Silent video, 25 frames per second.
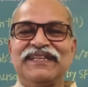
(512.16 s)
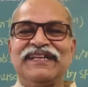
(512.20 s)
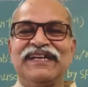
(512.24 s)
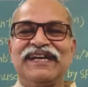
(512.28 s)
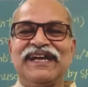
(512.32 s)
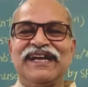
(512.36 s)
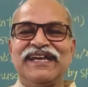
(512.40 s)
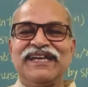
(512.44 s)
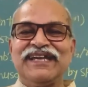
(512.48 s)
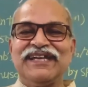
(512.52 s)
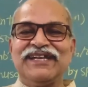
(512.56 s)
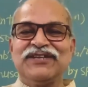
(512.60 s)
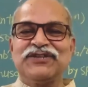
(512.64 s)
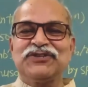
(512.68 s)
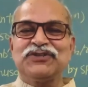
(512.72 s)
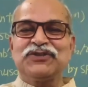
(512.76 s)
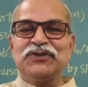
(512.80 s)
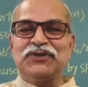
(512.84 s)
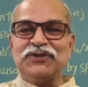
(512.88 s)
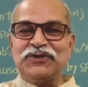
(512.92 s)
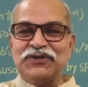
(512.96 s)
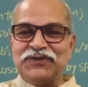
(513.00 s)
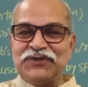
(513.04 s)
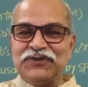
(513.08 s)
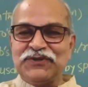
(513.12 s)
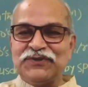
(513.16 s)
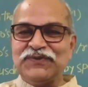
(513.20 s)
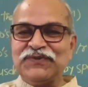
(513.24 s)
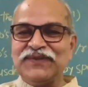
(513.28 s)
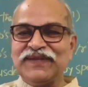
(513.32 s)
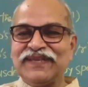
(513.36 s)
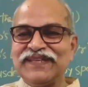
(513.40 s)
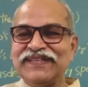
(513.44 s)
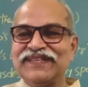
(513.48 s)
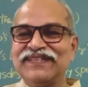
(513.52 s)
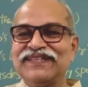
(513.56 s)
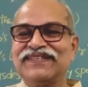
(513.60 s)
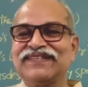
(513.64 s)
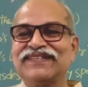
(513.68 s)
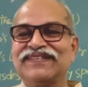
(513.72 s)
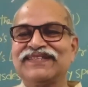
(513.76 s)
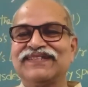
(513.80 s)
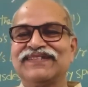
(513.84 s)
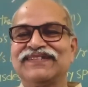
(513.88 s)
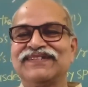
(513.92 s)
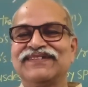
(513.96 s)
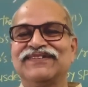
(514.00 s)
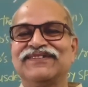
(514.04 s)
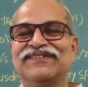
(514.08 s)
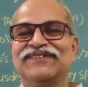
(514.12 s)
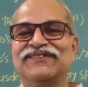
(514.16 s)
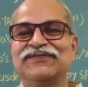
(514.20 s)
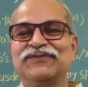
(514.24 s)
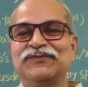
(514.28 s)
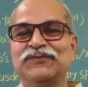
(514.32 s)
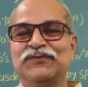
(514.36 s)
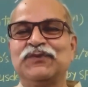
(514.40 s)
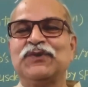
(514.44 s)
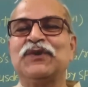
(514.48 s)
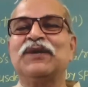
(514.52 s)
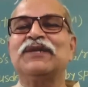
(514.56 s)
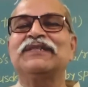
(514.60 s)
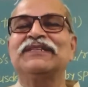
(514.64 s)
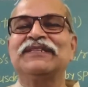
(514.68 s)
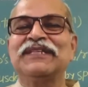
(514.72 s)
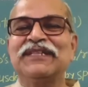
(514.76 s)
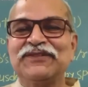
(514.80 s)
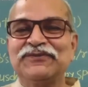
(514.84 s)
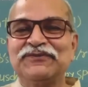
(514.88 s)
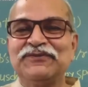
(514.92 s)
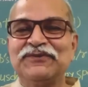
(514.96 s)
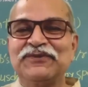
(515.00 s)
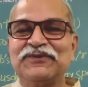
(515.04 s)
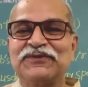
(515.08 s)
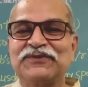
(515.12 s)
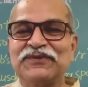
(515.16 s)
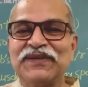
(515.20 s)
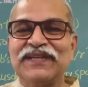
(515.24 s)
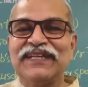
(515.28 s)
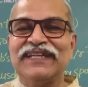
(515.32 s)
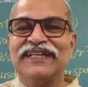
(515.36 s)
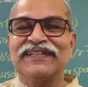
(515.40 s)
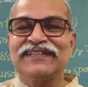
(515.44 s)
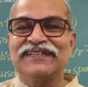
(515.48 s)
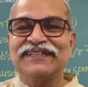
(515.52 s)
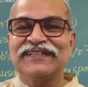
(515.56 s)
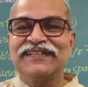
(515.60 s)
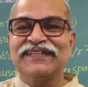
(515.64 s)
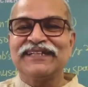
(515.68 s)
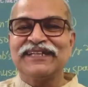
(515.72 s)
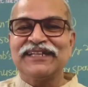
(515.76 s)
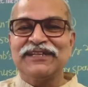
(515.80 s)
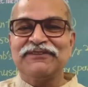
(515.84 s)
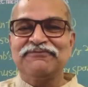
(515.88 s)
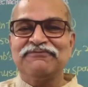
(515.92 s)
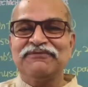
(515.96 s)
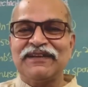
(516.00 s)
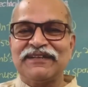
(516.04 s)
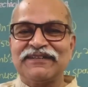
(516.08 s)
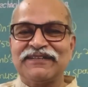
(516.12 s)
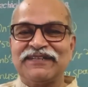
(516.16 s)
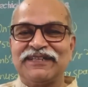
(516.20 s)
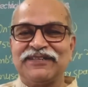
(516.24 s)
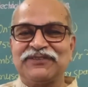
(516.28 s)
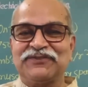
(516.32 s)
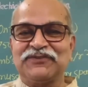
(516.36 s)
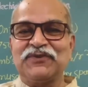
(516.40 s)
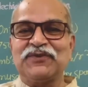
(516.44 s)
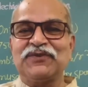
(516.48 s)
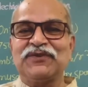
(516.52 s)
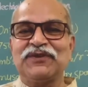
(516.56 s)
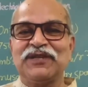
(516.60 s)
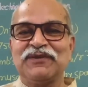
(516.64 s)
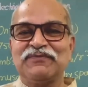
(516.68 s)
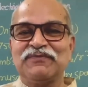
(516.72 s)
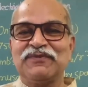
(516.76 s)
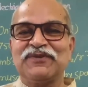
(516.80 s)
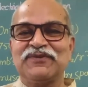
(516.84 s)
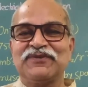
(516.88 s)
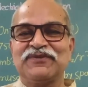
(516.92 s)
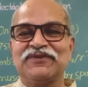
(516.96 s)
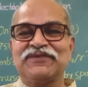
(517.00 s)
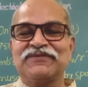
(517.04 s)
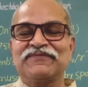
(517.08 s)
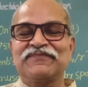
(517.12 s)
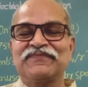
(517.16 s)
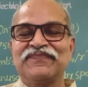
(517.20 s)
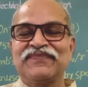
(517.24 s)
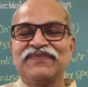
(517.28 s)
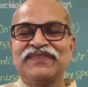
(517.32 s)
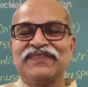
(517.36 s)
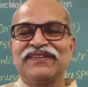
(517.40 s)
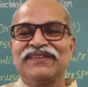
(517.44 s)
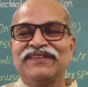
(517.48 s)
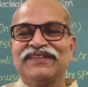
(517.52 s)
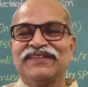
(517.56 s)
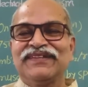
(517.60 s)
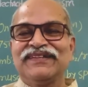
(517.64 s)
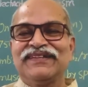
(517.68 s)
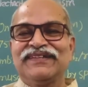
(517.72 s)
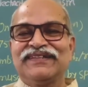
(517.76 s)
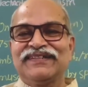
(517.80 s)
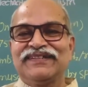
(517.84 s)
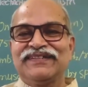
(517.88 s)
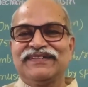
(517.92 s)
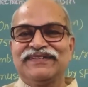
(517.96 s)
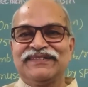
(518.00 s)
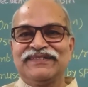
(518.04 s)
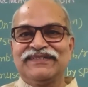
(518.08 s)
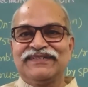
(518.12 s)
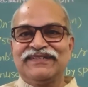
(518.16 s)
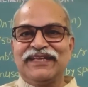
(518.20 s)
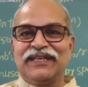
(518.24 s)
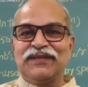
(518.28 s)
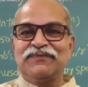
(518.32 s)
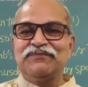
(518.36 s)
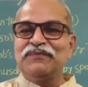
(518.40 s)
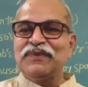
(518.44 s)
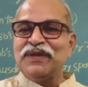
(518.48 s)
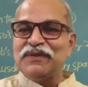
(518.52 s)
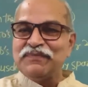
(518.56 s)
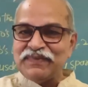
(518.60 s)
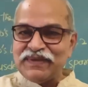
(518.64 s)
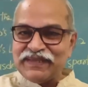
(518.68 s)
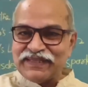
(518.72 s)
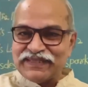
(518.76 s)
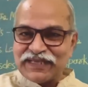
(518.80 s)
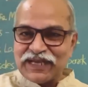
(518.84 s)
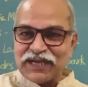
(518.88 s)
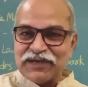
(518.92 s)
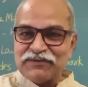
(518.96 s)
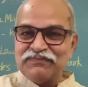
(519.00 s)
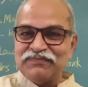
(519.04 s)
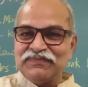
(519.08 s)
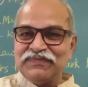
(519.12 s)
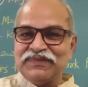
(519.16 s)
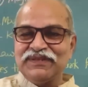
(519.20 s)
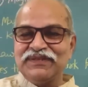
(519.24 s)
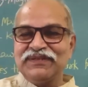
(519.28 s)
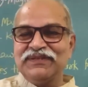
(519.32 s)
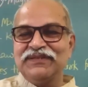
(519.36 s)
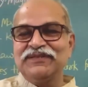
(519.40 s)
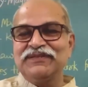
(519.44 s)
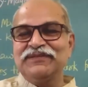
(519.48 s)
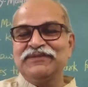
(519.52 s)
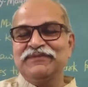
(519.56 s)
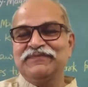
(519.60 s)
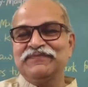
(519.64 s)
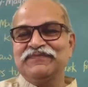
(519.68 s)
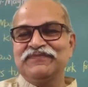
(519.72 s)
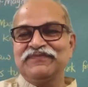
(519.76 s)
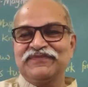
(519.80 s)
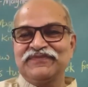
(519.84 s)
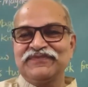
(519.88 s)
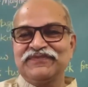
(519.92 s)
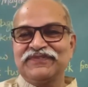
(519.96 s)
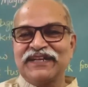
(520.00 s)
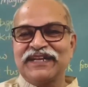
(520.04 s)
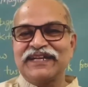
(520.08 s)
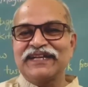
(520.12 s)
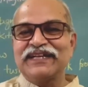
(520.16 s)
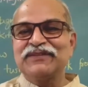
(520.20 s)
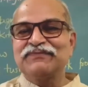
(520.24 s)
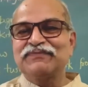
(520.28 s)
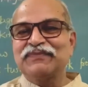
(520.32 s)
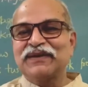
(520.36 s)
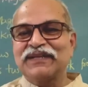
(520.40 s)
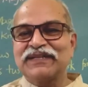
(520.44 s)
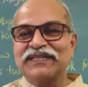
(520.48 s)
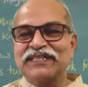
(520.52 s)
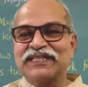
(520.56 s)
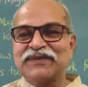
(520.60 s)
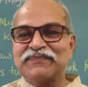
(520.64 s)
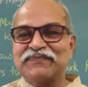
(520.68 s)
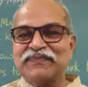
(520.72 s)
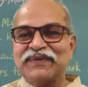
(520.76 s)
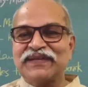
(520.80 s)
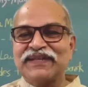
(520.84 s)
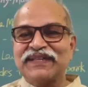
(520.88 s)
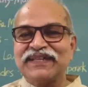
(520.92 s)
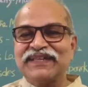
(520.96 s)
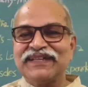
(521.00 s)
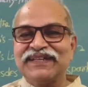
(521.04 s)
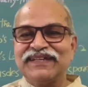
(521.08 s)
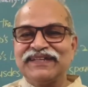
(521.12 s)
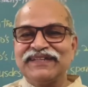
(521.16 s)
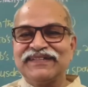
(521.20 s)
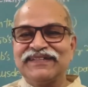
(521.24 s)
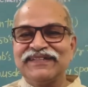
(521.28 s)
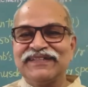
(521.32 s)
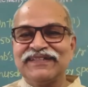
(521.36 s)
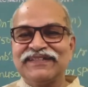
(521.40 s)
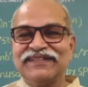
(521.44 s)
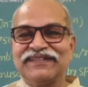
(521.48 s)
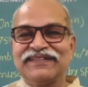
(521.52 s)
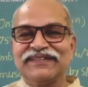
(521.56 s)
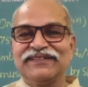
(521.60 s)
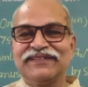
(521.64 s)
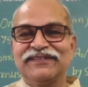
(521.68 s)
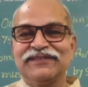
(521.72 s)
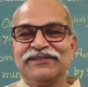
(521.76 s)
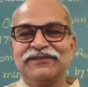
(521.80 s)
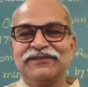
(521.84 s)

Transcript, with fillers: thing I should do is what this photoelectric effect is all about. There may be some friends participating in this